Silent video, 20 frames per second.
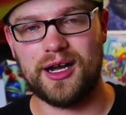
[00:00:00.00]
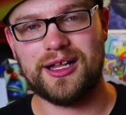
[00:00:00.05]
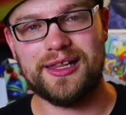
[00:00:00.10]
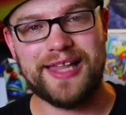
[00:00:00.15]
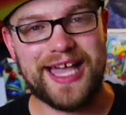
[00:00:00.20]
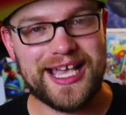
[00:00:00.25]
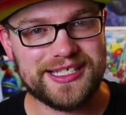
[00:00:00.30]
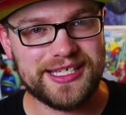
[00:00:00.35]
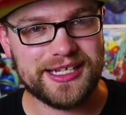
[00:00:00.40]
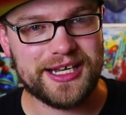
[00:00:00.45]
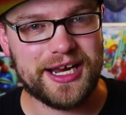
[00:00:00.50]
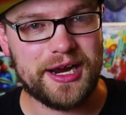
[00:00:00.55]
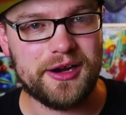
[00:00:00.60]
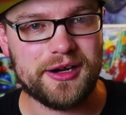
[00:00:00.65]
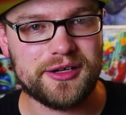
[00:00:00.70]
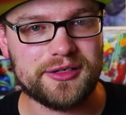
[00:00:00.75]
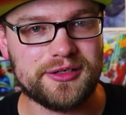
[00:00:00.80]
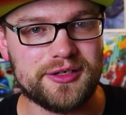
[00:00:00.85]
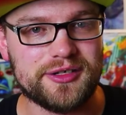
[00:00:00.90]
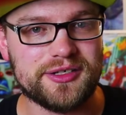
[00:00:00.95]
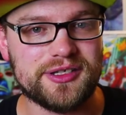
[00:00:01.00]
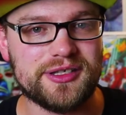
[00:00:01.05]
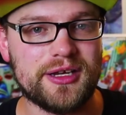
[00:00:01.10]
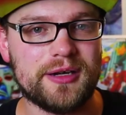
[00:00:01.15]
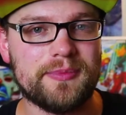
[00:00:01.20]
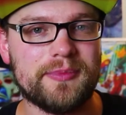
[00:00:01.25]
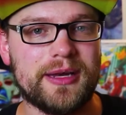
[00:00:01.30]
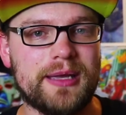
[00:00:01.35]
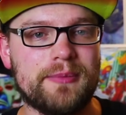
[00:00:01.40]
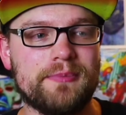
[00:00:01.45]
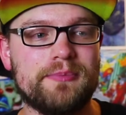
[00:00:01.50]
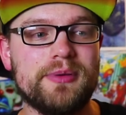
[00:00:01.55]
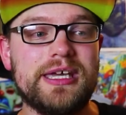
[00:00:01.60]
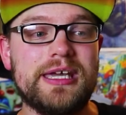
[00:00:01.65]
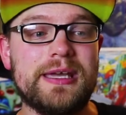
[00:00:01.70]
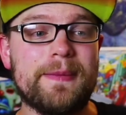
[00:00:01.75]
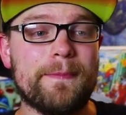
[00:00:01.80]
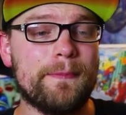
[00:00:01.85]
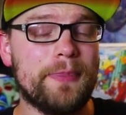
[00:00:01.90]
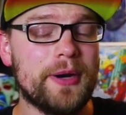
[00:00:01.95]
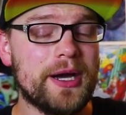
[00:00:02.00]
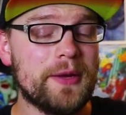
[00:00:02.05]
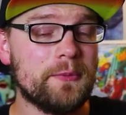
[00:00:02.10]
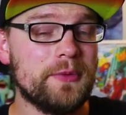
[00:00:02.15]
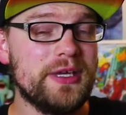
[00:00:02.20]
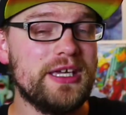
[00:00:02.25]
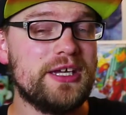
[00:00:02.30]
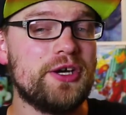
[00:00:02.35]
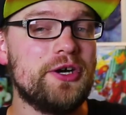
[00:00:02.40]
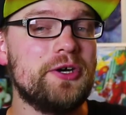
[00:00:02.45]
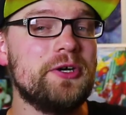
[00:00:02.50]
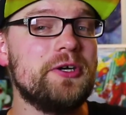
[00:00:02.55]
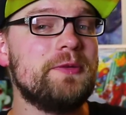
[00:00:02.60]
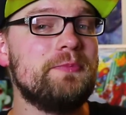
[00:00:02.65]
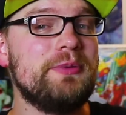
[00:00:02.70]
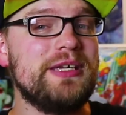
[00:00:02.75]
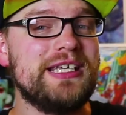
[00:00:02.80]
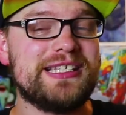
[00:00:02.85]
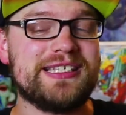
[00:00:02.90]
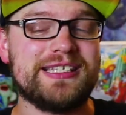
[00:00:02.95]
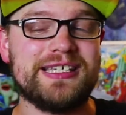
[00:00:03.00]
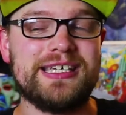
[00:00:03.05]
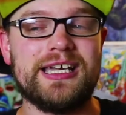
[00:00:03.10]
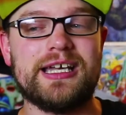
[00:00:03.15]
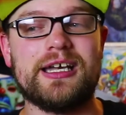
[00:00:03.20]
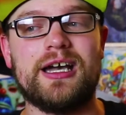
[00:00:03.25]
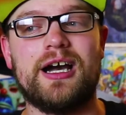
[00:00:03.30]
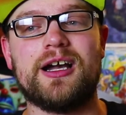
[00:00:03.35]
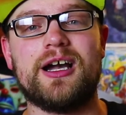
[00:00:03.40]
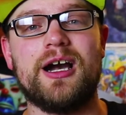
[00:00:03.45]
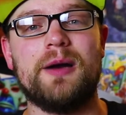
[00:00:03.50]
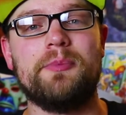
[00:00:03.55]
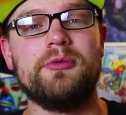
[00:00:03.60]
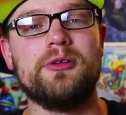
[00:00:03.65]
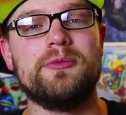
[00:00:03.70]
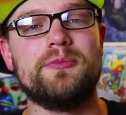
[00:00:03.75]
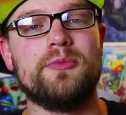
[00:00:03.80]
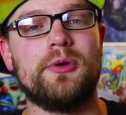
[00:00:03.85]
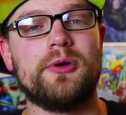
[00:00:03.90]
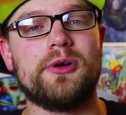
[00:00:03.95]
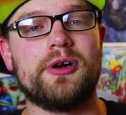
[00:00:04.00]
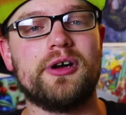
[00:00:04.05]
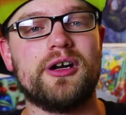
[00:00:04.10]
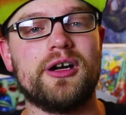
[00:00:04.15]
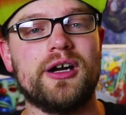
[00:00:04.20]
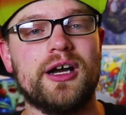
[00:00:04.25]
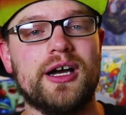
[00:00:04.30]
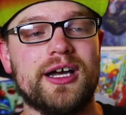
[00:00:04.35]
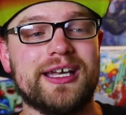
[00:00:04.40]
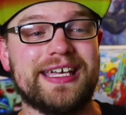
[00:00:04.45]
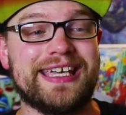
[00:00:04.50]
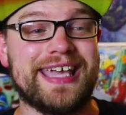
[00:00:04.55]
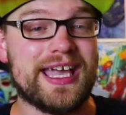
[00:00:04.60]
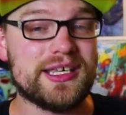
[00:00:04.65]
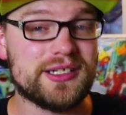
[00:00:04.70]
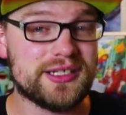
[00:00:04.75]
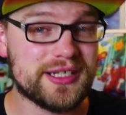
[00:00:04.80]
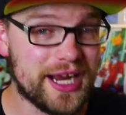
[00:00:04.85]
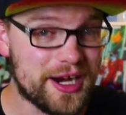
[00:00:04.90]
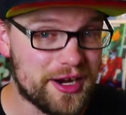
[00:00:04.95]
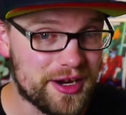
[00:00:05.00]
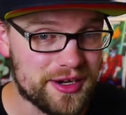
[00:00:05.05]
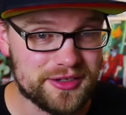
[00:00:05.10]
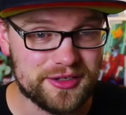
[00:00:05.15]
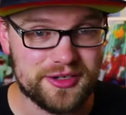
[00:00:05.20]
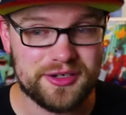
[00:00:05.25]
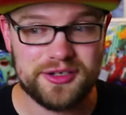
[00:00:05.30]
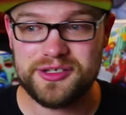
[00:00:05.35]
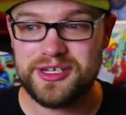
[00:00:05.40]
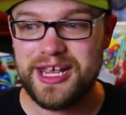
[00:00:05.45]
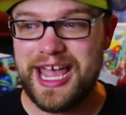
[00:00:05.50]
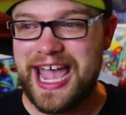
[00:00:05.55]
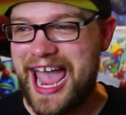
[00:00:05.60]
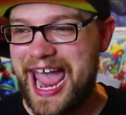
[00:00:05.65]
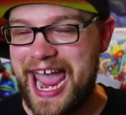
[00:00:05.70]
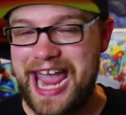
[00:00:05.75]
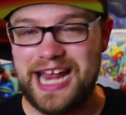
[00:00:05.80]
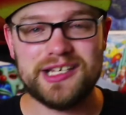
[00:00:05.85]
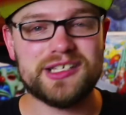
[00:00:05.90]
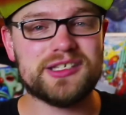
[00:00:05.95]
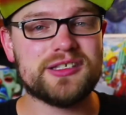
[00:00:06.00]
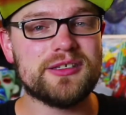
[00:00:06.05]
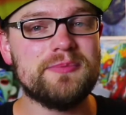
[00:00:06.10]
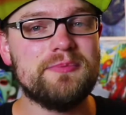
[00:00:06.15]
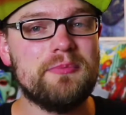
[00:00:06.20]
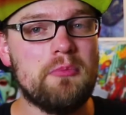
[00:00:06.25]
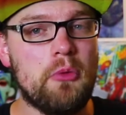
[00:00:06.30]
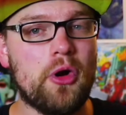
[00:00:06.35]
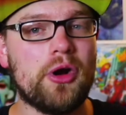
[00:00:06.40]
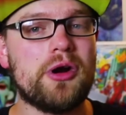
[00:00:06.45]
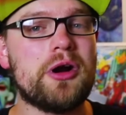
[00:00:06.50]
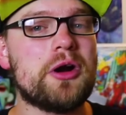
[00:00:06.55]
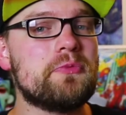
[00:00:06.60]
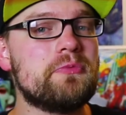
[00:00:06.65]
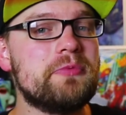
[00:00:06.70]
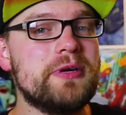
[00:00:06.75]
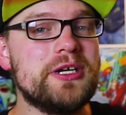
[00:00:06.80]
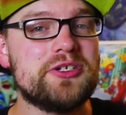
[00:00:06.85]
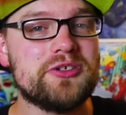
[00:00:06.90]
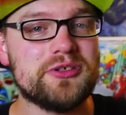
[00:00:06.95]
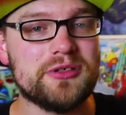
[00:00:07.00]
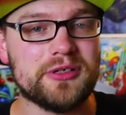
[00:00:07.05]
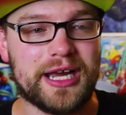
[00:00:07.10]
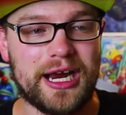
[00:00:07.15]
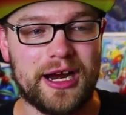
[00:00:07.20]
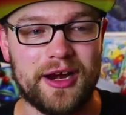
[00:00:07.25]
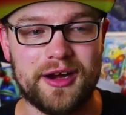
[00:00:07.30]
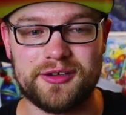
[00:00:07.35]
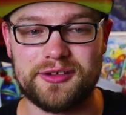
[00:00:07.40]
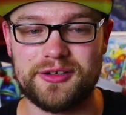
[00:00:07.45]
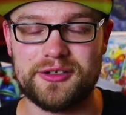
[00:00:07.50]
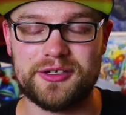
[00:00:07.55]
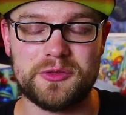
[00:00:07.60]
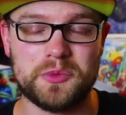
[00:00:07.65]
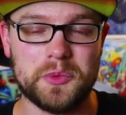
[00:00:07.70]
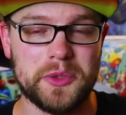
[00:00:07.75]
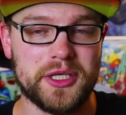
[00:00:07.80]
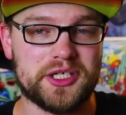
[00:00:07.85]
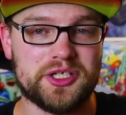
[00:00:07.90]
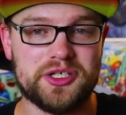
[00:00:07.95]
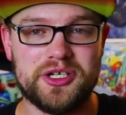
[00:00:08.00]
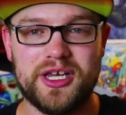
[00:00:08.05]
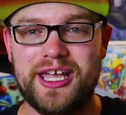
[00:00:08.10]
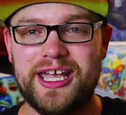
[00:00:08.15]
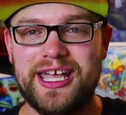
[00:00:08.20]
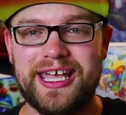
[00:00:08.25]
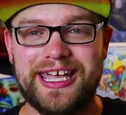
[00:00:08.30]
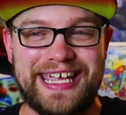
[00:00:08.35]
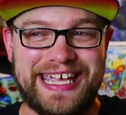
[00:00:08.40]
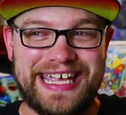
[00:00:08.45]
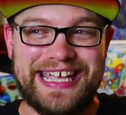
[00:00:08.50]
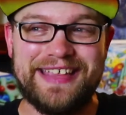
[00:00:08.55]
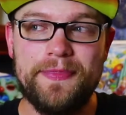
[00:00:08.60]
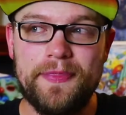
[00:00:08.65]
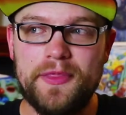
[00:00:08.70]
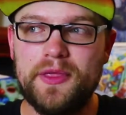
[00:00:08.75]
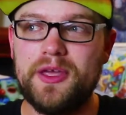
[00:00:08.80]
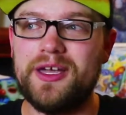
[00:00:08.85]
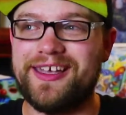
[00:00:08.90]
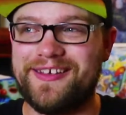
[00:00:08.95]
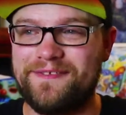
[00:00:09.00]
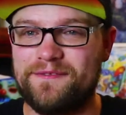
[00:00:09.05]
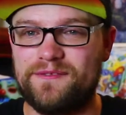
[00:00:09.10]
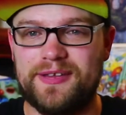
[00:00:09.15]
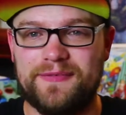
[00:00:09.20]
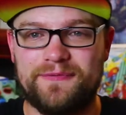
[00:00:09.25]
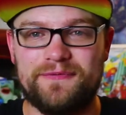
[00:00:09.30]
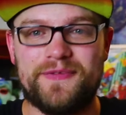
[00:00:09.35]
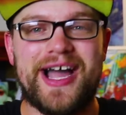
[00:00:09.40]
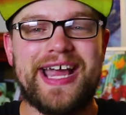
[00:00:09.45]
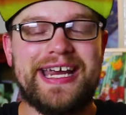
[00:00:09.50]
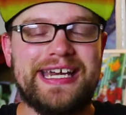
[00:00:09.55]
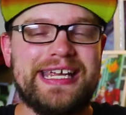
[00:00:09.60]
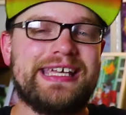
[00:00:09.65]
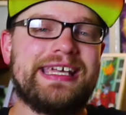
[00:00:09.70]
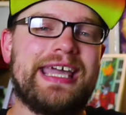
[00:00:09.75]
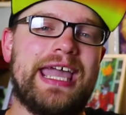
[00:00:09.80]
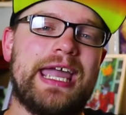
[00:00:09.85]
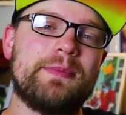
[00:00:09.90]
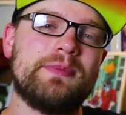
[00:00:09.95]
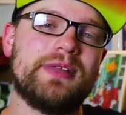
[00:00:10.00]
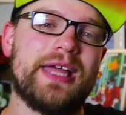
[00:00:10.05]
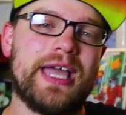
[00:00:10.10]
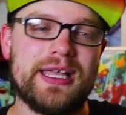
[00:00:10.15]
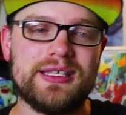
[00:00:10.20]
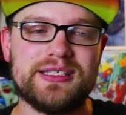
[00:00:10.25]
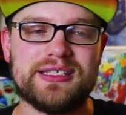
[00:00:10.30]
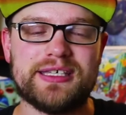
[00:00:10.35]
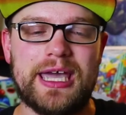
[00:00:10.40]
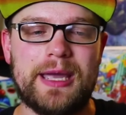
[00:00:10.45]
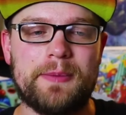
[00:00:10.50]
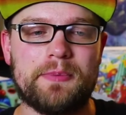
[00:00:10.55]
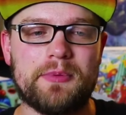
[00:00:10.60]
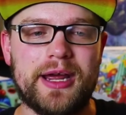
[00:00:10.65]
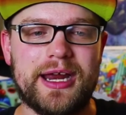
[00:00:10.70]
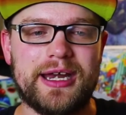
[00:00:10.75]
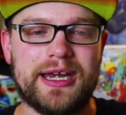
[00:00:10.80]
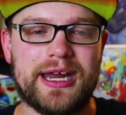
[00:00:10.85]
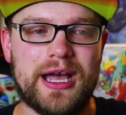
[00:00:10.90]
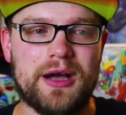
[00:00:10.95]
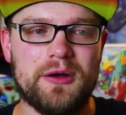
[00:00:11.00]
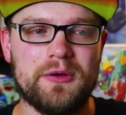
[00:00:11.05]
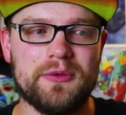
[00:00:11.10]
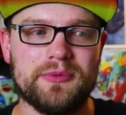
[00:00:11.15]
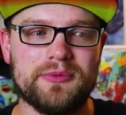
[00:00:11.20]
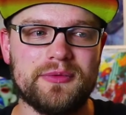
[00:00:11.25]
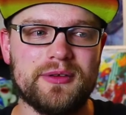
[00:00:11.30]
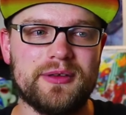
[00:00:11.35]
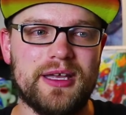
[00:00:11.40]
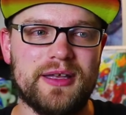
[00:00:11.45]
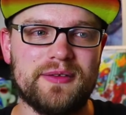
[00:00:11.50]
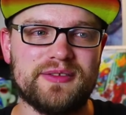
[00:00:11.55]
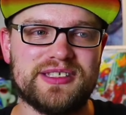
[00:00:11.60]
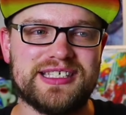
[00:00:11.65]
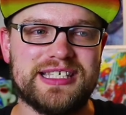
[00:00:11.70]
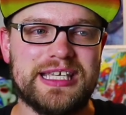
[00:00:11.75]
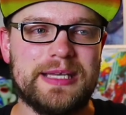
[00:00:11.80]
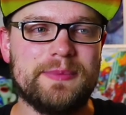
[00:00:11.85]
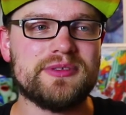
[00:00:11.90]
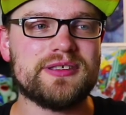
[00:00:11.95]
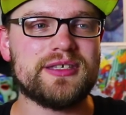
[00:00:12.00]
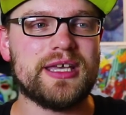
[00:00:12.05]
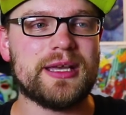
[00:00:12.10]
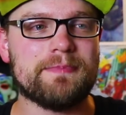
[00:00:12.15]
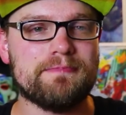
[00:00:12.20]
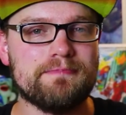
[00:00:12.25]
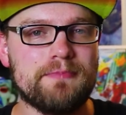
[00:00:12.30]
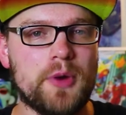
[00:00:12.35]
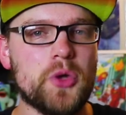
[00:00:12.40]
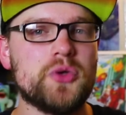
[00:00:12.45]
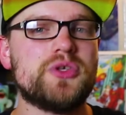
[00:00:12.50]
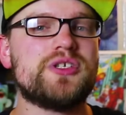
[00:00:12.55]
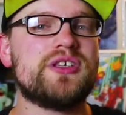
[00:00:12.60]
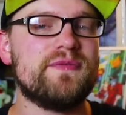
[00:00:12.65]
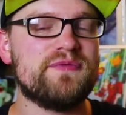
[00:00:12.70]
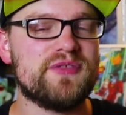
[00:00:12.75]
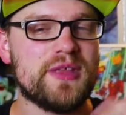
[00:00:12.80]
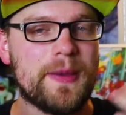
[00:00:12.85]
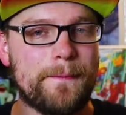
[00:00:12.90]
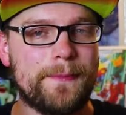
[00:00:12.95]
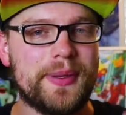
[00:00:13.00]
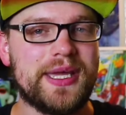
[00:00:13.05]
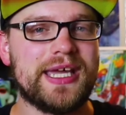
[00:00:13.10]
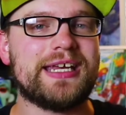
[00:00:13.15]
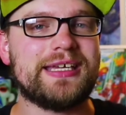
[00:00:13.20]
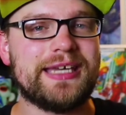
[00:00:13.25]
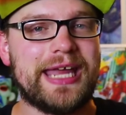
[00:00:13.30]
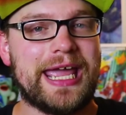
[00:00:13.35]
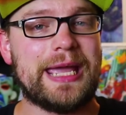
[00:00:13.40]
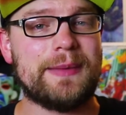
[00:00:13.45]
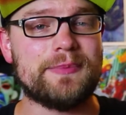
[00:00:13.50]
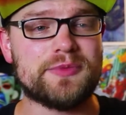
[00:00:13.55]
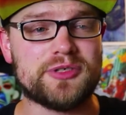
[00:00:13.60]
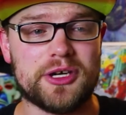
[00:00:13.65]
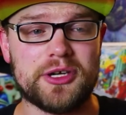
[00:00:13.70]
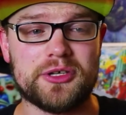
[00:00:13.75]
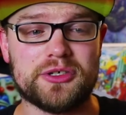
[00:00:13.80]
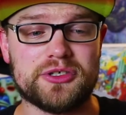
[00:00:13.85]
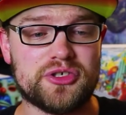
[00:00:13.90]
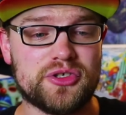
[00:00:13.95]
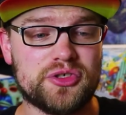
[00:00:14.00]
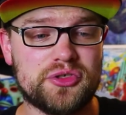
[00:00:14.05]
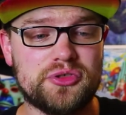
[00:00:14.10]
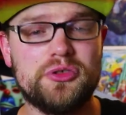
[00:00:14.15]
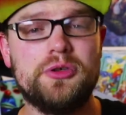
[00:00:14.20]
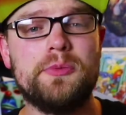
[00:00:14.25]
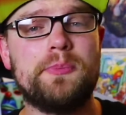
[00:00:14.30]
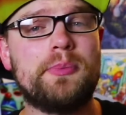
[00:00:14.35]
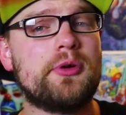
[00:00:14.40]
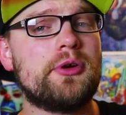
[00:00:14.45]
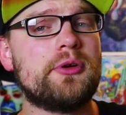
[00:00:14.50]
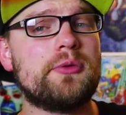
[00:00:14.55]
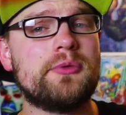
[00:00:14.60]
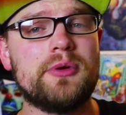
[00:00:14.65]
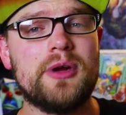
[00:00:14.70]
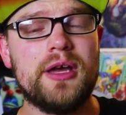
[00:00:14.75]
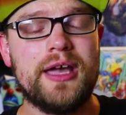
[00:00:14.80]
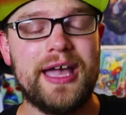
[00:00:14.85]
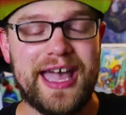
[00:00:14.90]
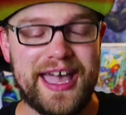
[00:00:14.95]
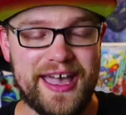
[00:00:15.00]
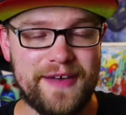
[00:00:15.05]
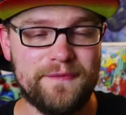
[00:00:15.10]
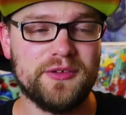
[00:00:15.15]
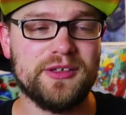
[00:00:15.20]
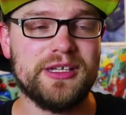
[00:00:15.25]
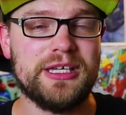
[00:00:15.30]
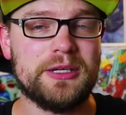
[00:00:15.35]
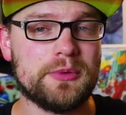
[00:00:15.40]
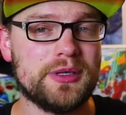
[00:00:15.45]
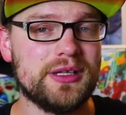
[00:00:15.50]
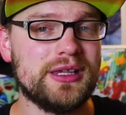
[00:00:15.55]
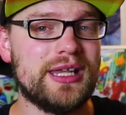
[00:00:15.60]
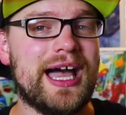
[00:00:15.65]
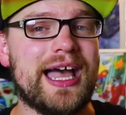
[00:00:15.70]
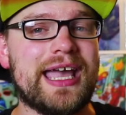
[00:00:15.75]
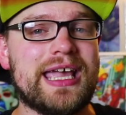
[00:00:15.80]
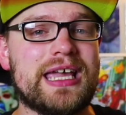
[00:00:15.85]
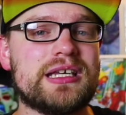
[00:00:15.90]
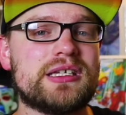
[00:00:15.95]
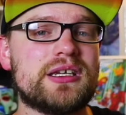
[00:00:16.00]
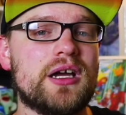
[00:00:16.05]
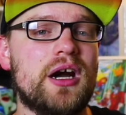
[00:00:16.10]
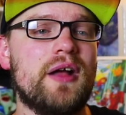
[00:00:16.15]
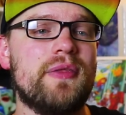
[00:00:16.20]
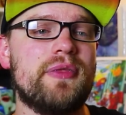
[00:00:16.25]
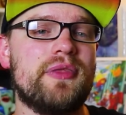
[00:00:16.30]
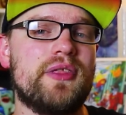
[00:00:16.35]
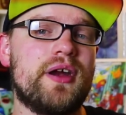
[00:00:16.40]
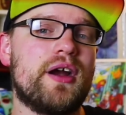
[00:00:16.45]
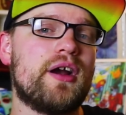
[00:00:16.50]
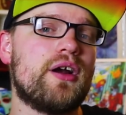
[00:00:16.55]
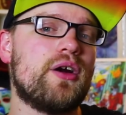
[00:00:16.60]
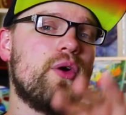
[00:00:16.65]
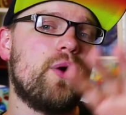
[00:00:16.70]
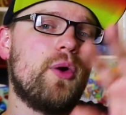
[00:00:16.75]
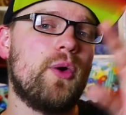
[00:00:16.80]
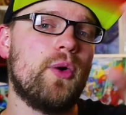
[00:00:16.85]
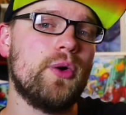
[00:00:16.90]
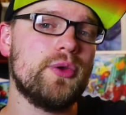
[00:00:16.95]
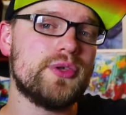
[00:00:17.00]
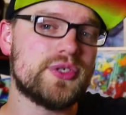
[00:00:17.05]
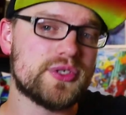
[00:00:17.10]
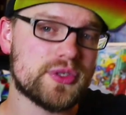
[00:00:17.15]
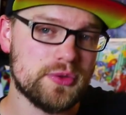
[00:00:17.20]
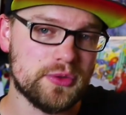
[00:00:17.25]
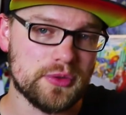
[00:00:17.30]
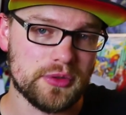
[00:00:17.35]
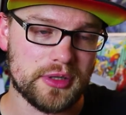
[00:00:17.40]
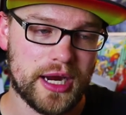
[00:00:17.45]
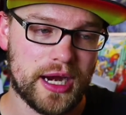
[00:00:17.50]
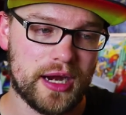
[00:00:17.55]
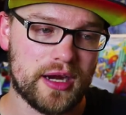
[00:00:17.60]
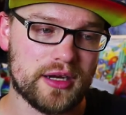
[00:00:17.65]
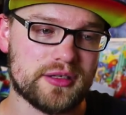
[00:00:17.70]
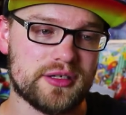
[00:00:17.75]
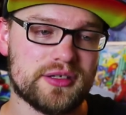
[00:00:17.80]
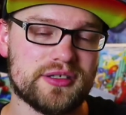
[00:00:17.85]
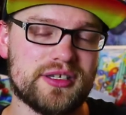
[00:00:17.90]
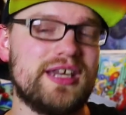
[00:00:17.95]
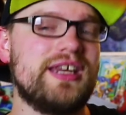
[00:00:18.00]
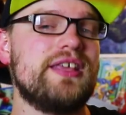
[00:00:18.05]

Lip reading: classic characters there might be, but we could be seeing a couple more guest characters and some more original characters, which in the fighting game landscape right now, it seems like most of the big names are super heavily reliant on their old school characters.